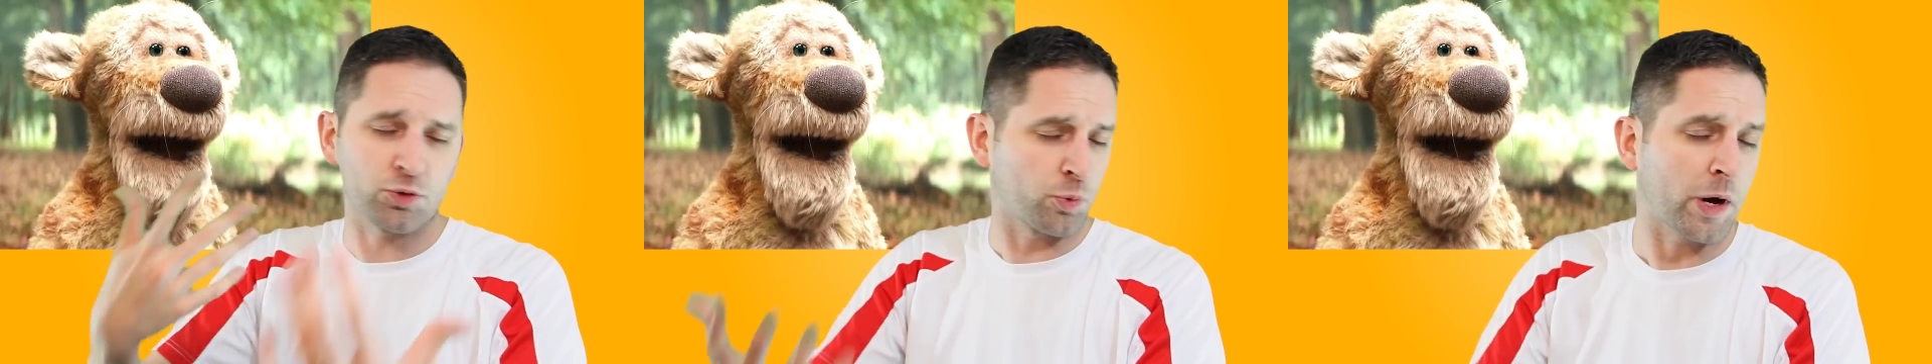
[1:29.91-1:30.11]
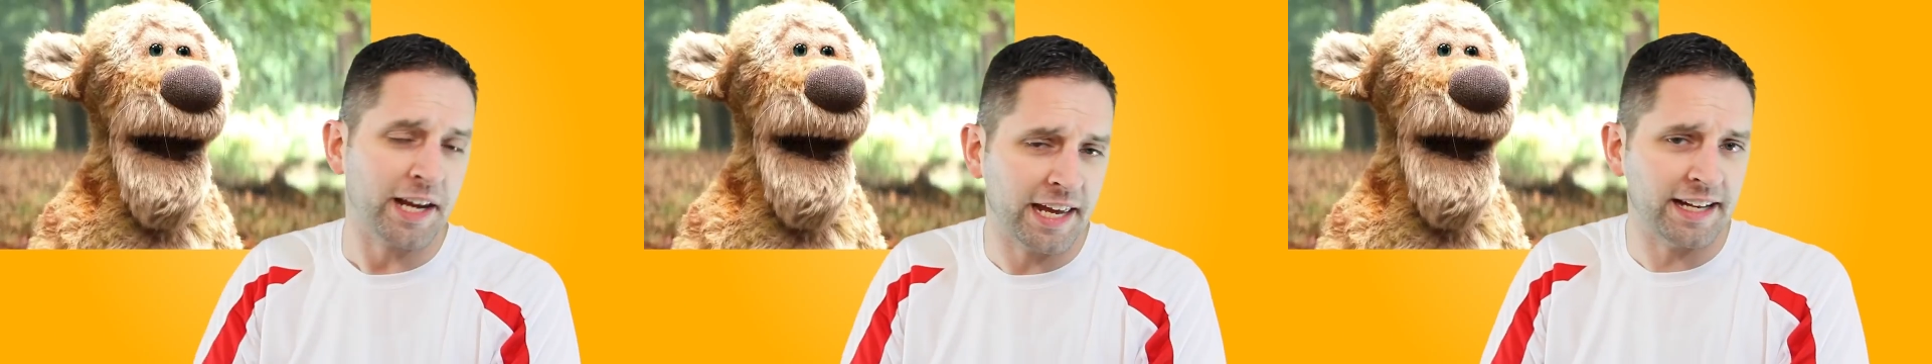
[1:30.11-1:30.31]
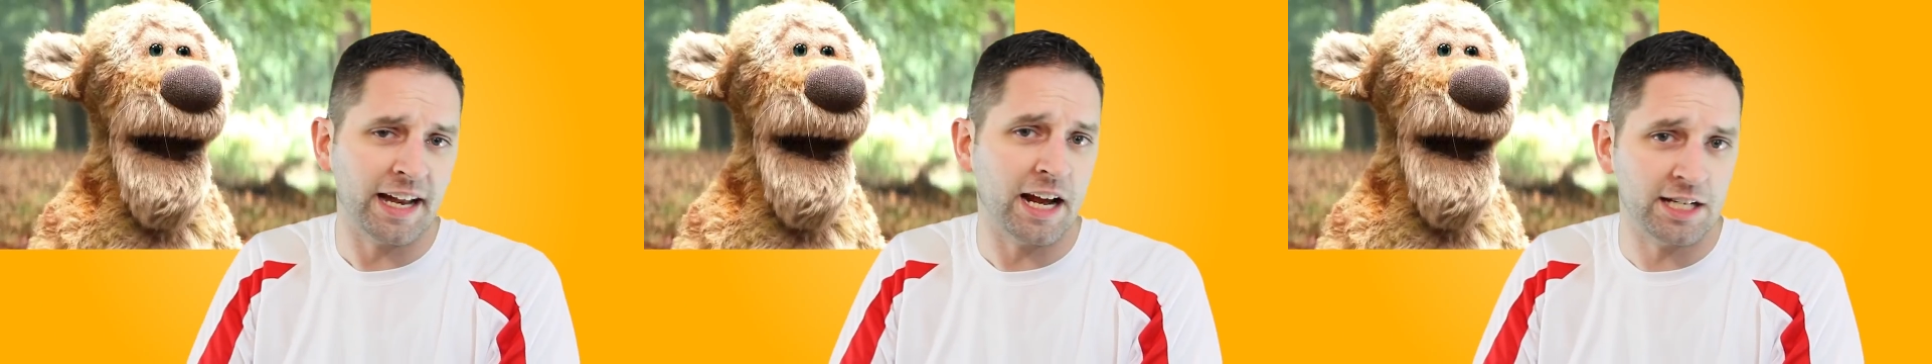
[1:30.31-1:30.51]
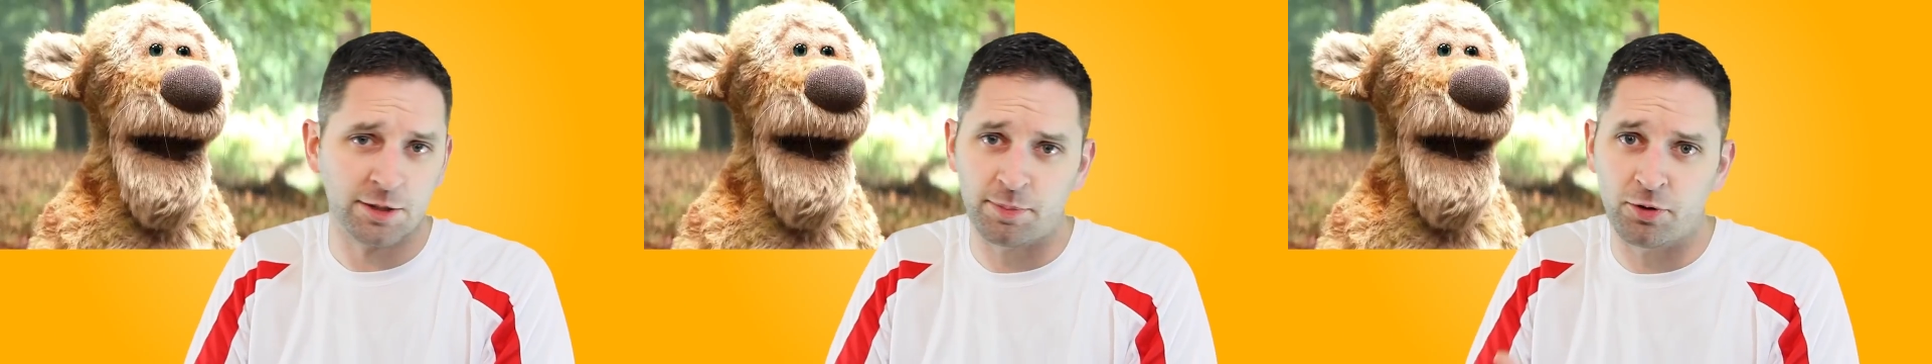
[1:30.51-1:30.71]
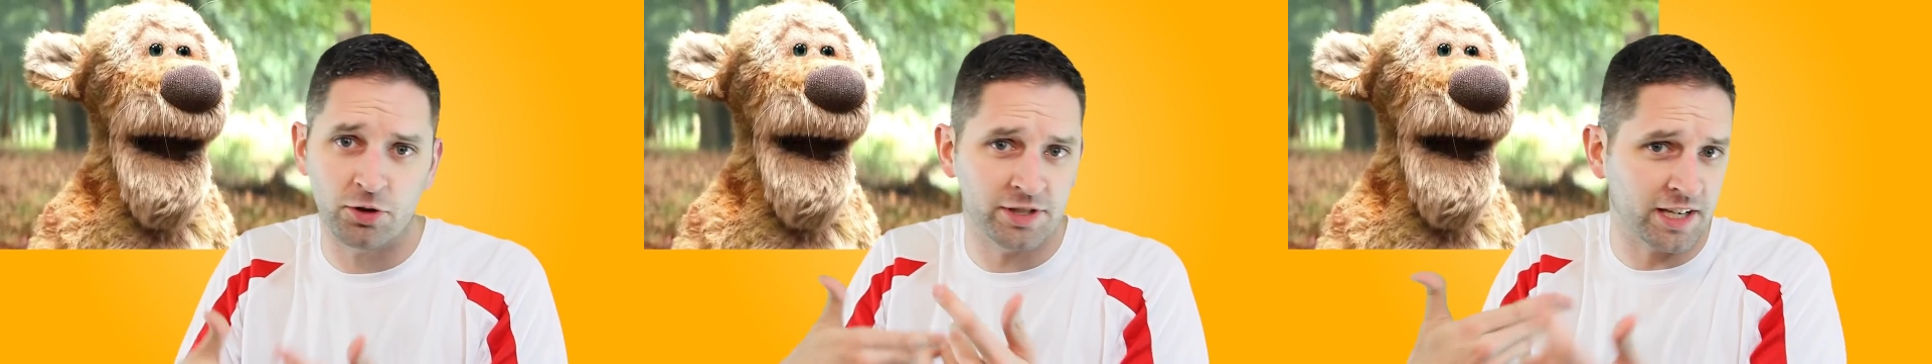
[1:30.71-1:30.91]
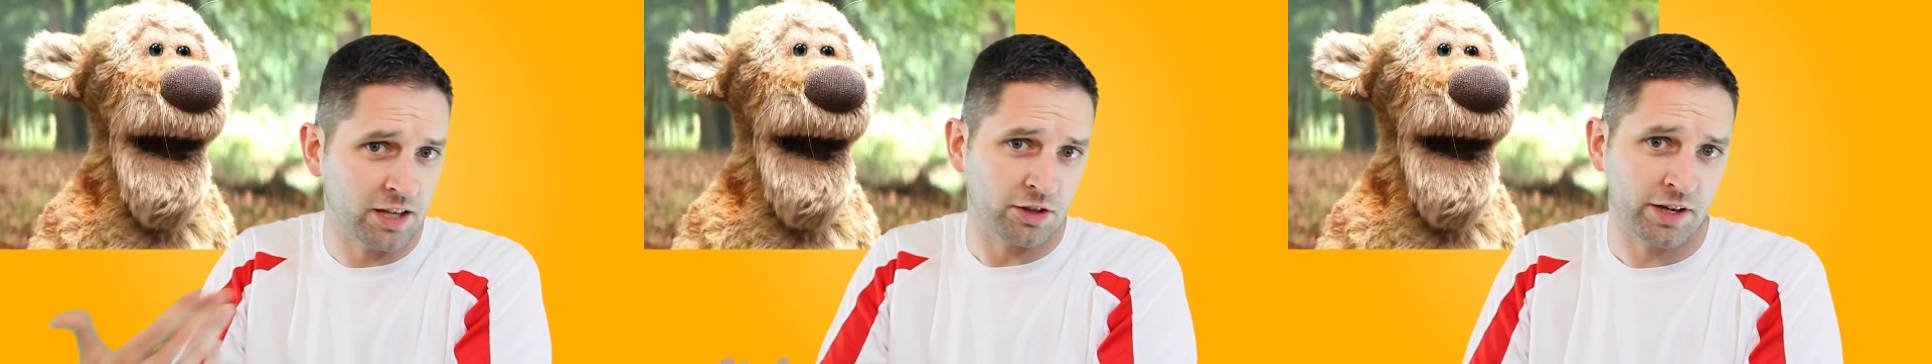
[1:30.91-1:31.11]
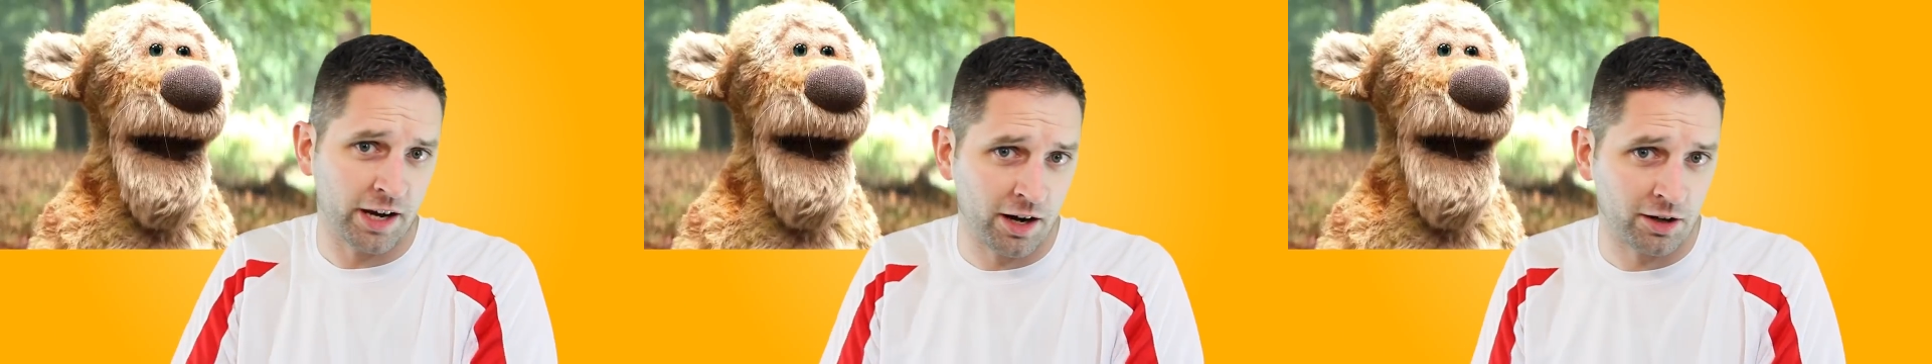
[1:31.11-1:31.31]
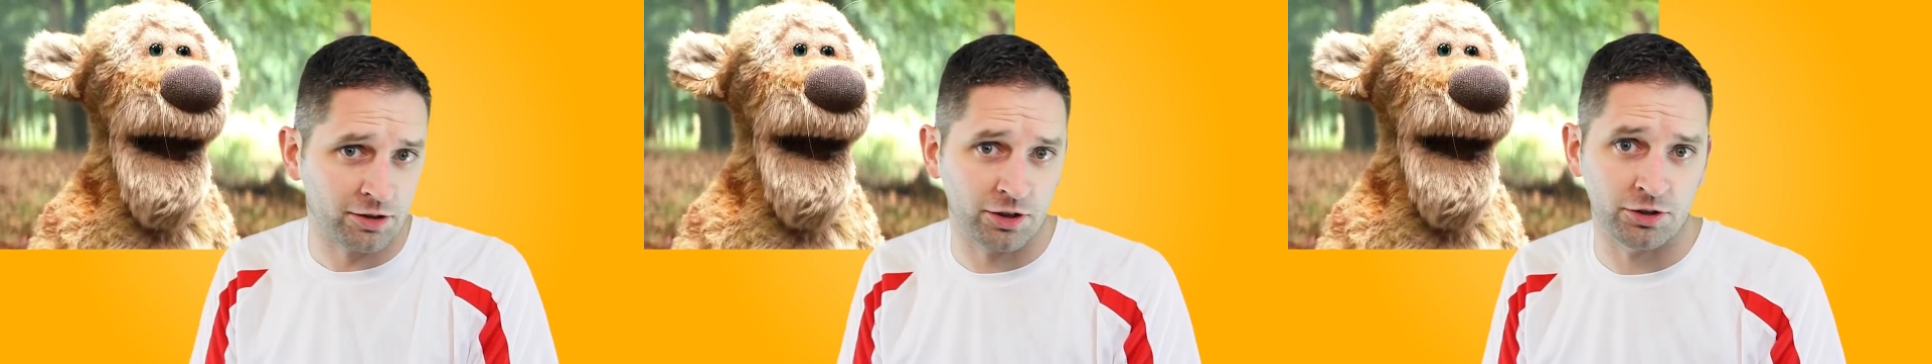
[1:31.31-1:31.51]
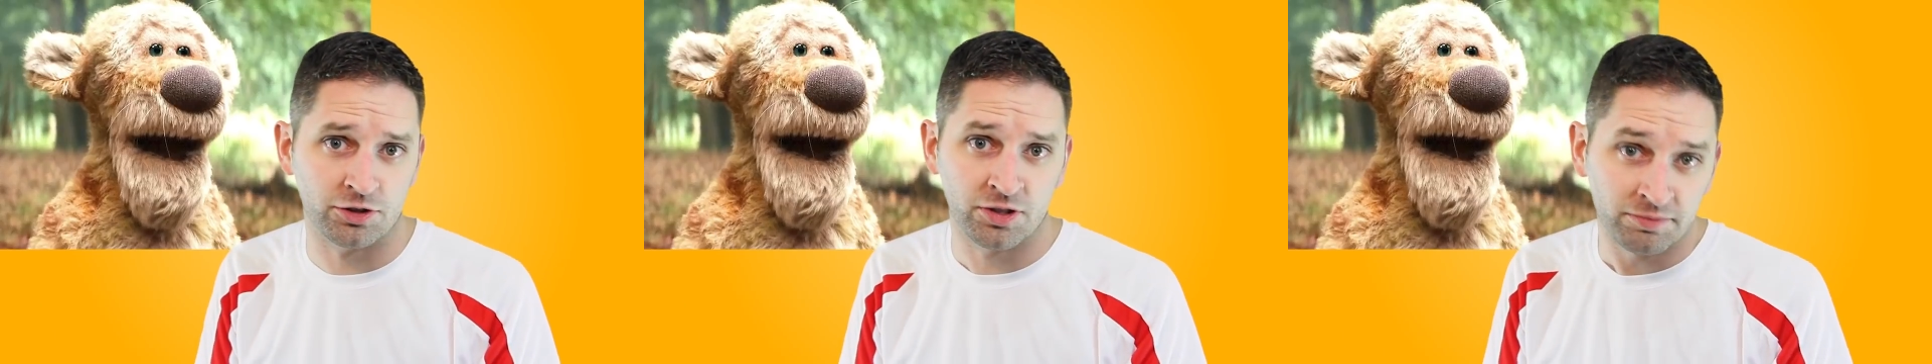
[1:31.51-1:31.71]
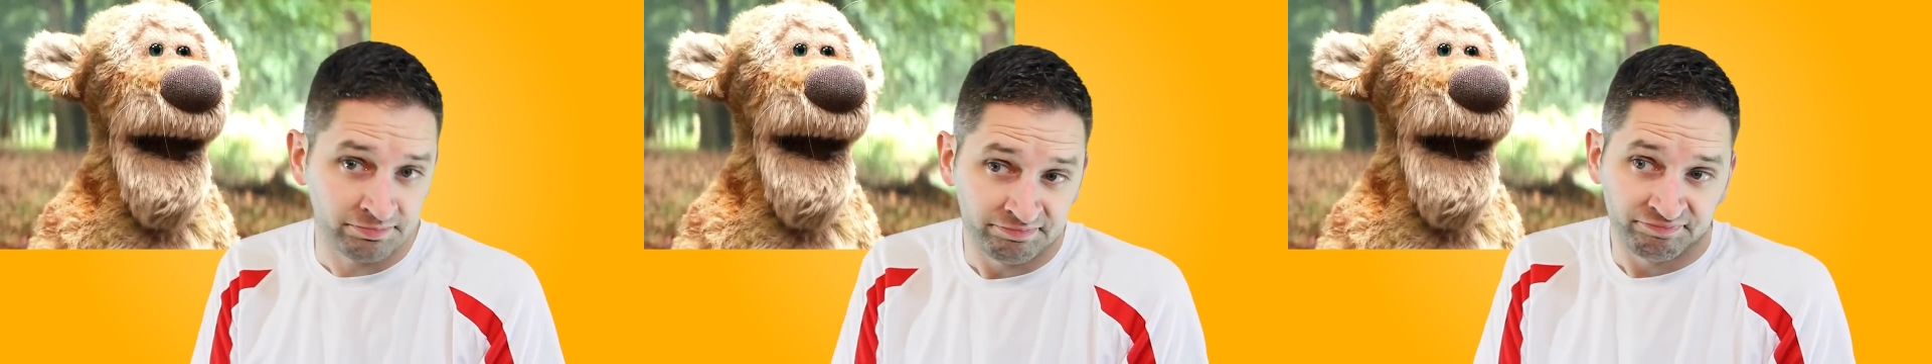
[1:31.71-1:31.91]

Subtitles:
recognizable as the other characters.